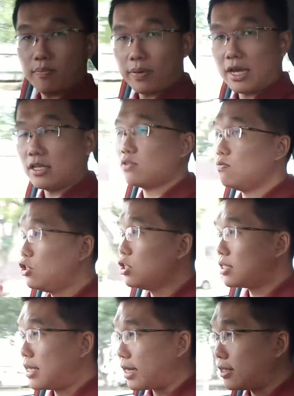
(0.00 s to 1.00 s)
pace, which
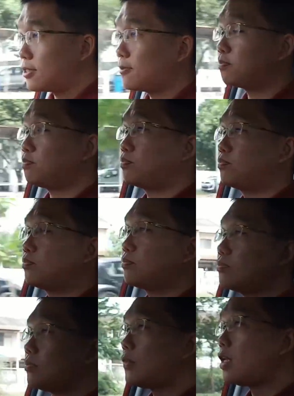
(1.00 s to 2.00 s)
is nice.
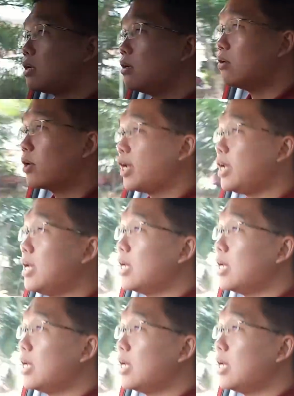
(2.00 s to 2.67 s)
Okay,